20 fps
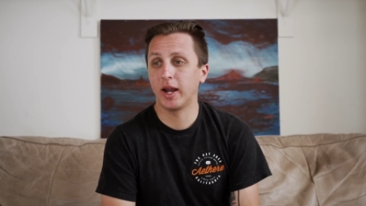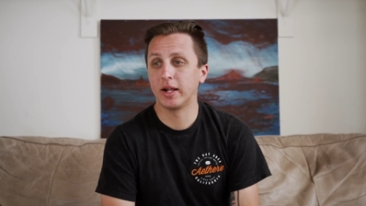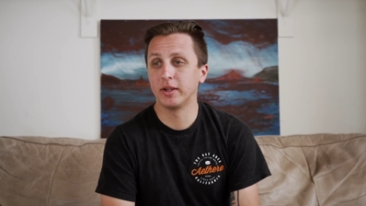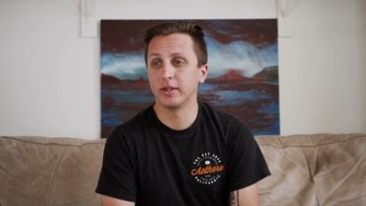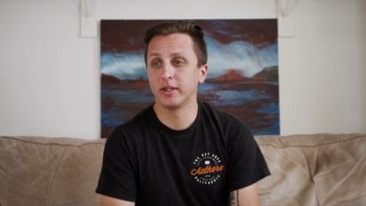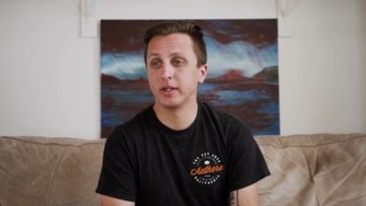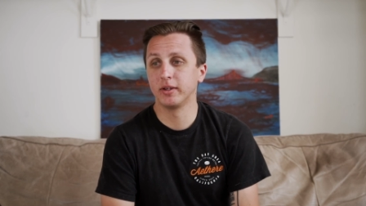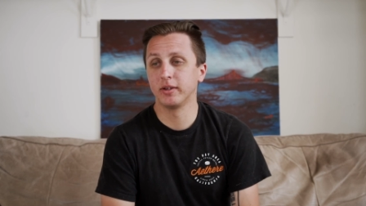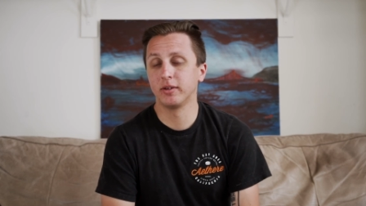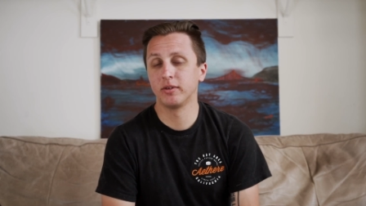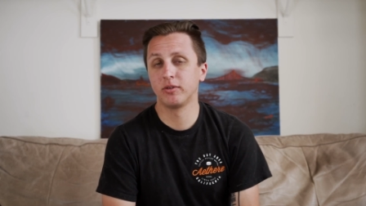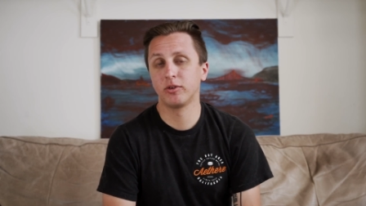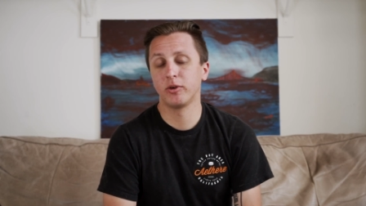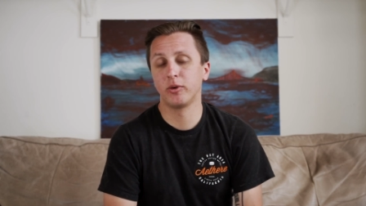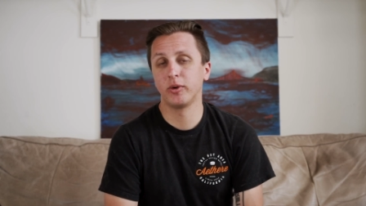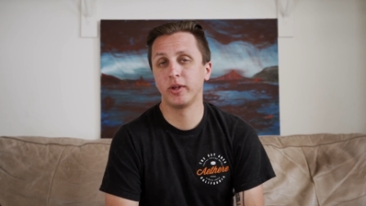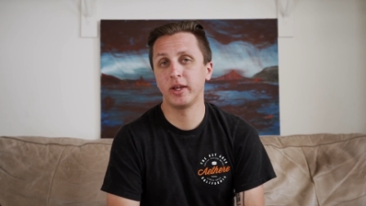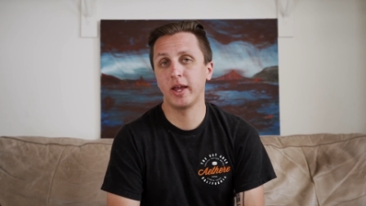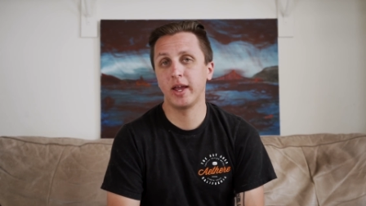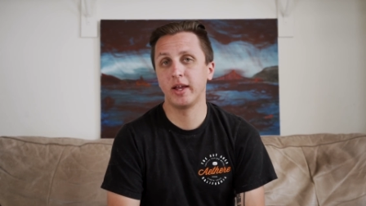and then the
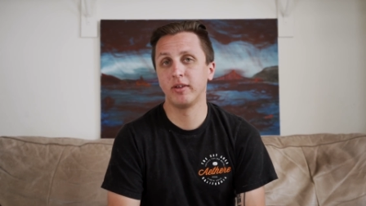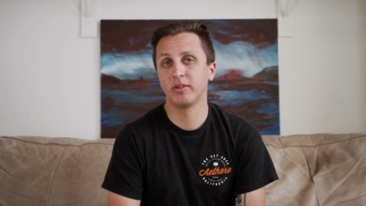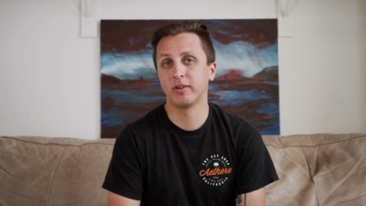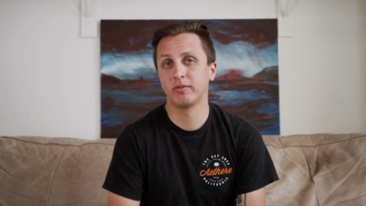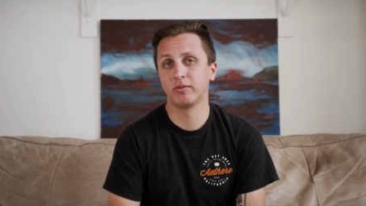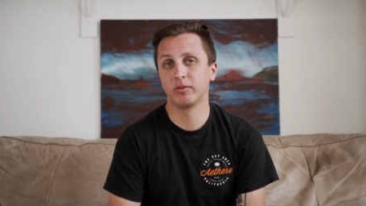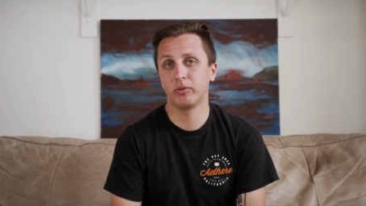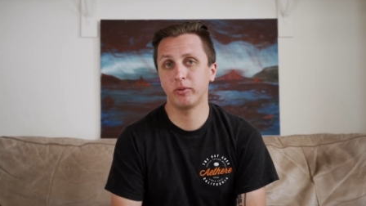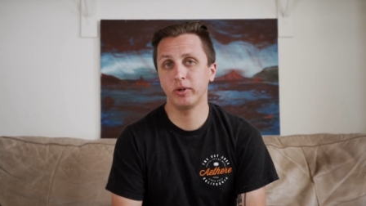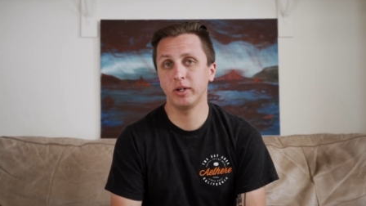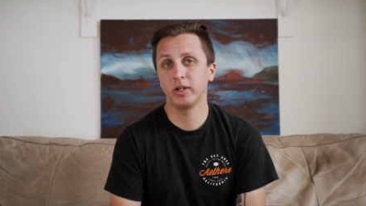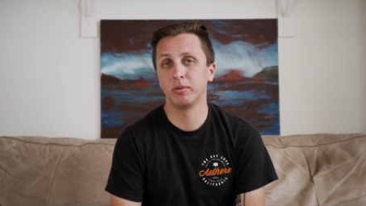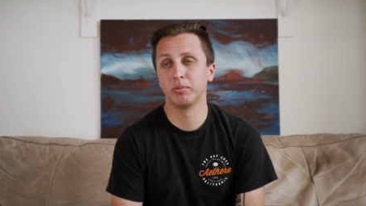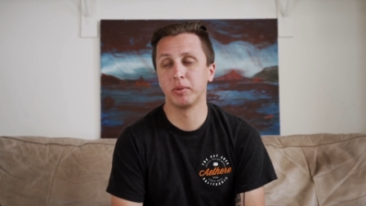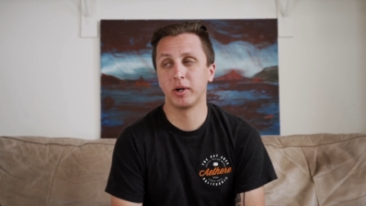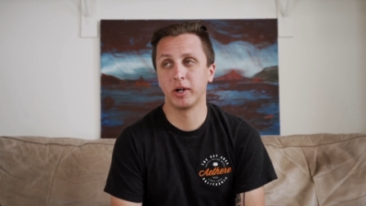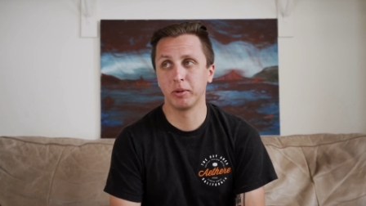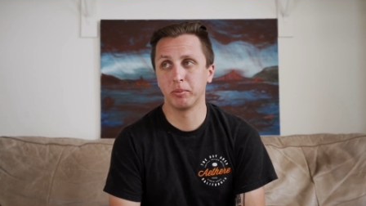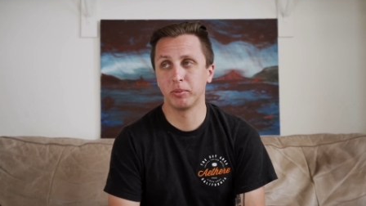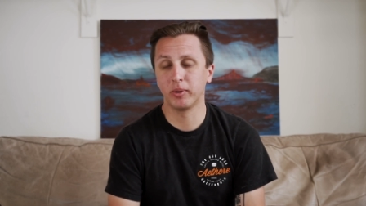Sony a7 III
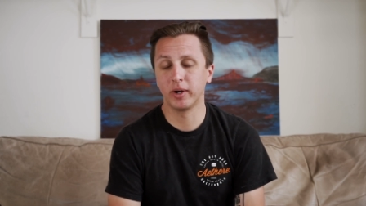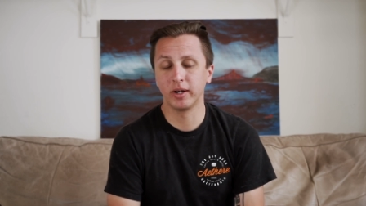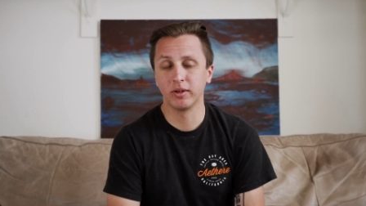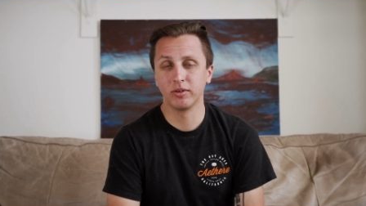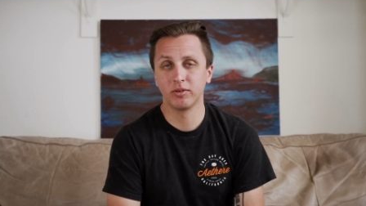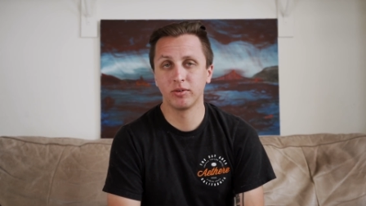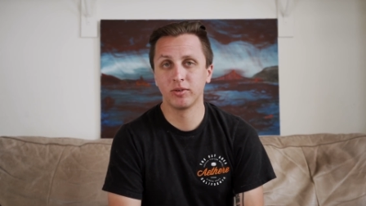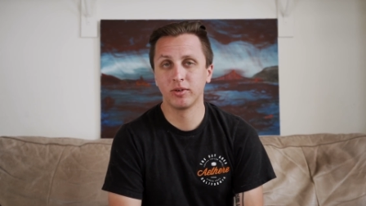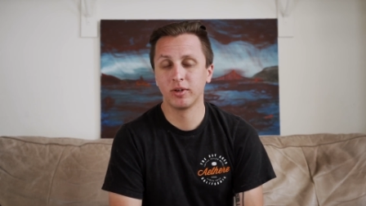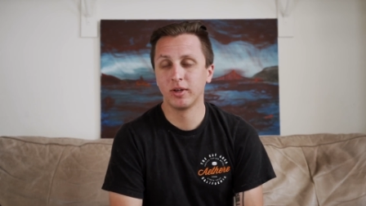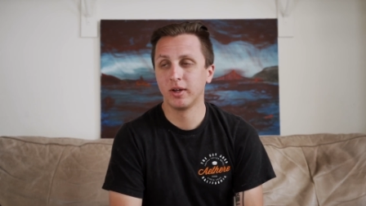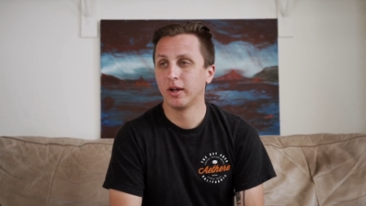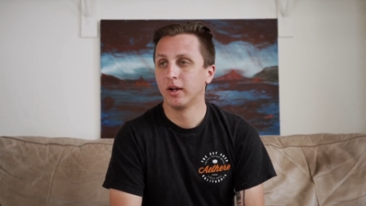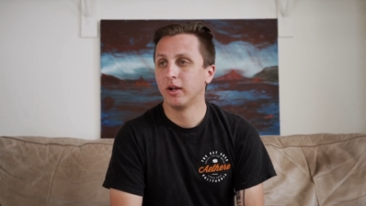body and price.